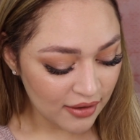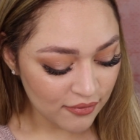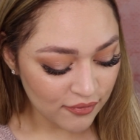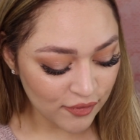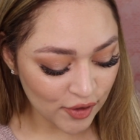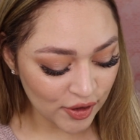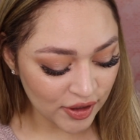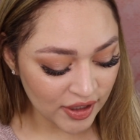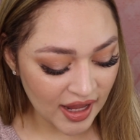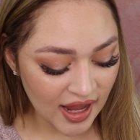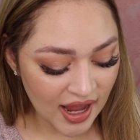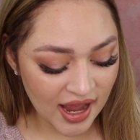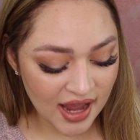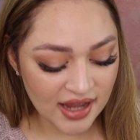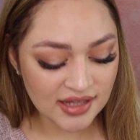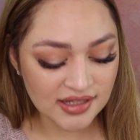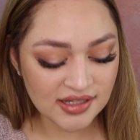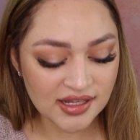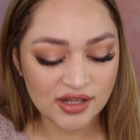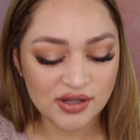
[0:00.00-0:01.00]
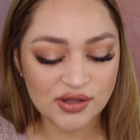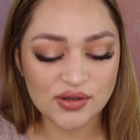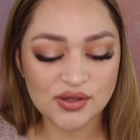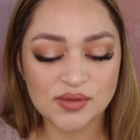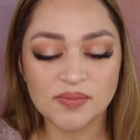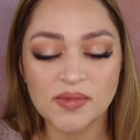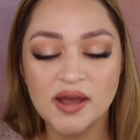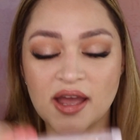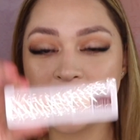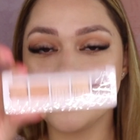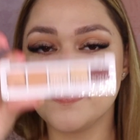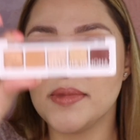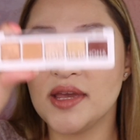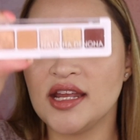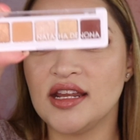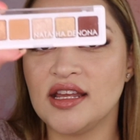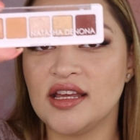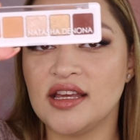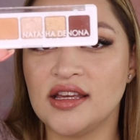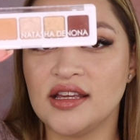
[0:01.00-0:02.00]
for the eyes, I use my
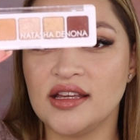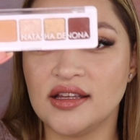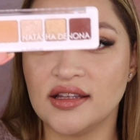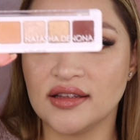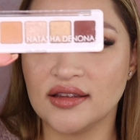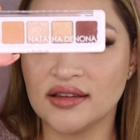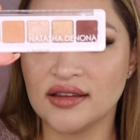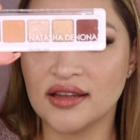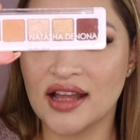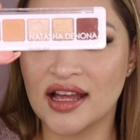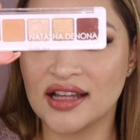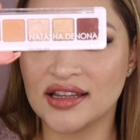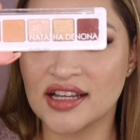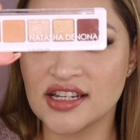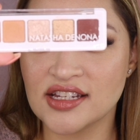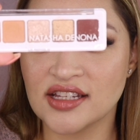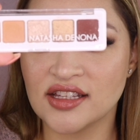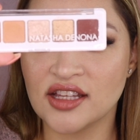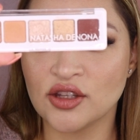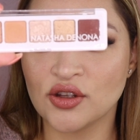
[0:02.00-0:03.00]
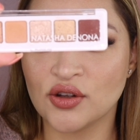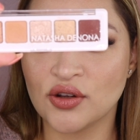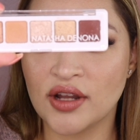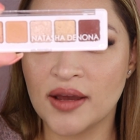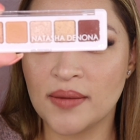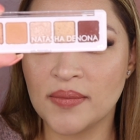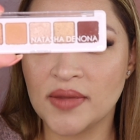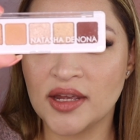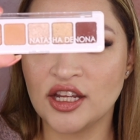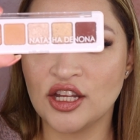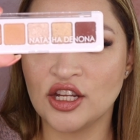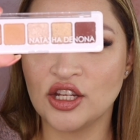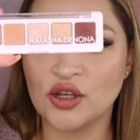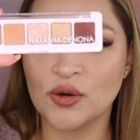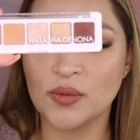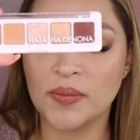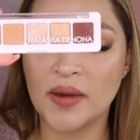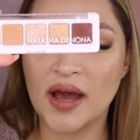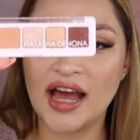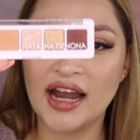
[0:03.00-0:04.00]
mini Natasha Denona Mini
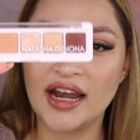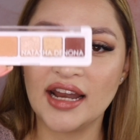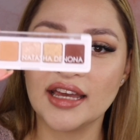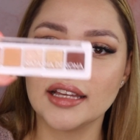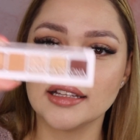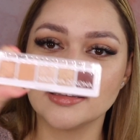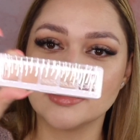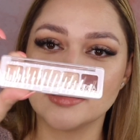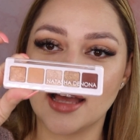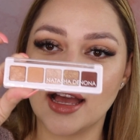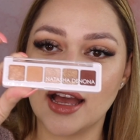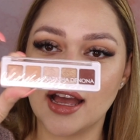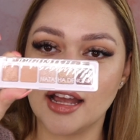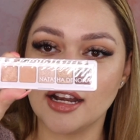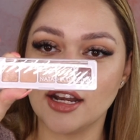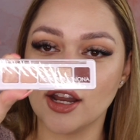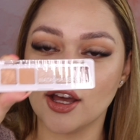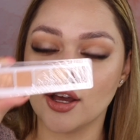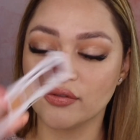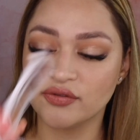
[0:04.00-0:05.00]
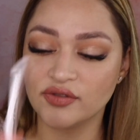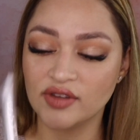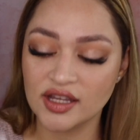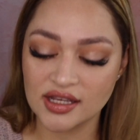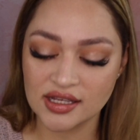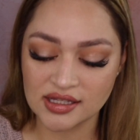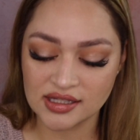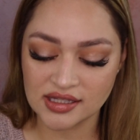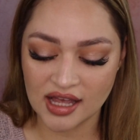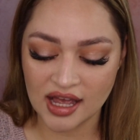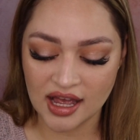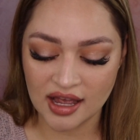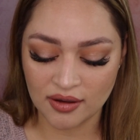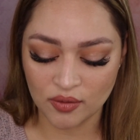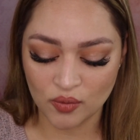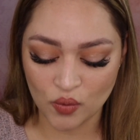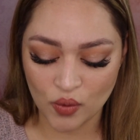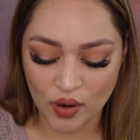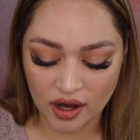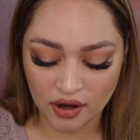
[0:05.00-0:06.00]
New palette. I love this.
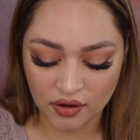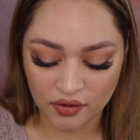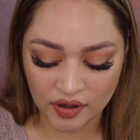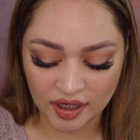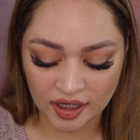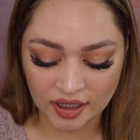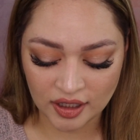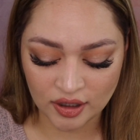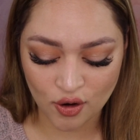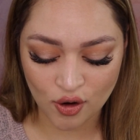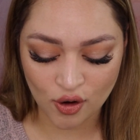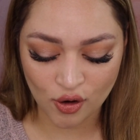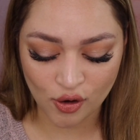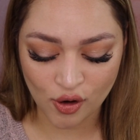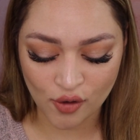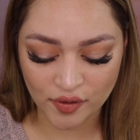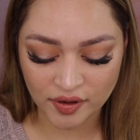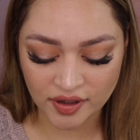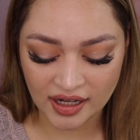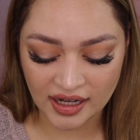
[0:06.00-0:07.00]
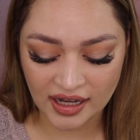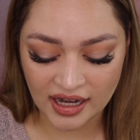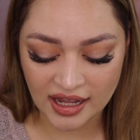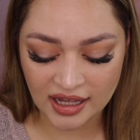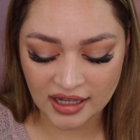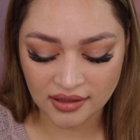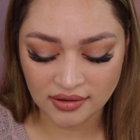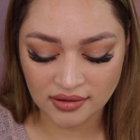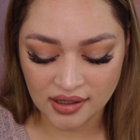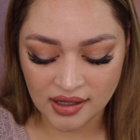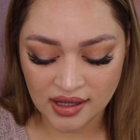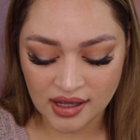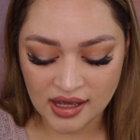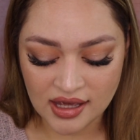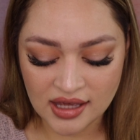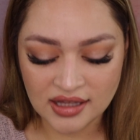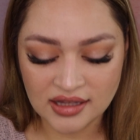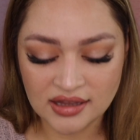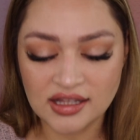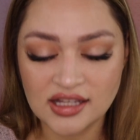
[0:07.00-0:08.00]
I'm wearing all over the lid
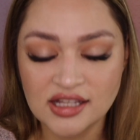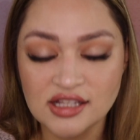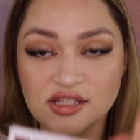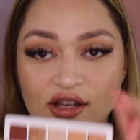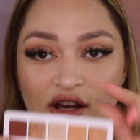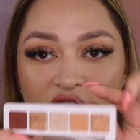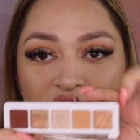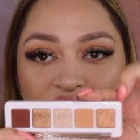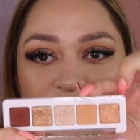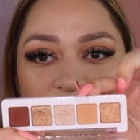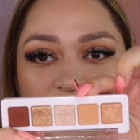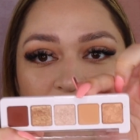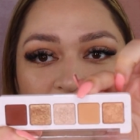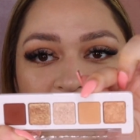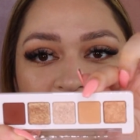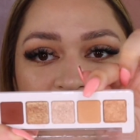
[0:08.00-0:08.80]
this color right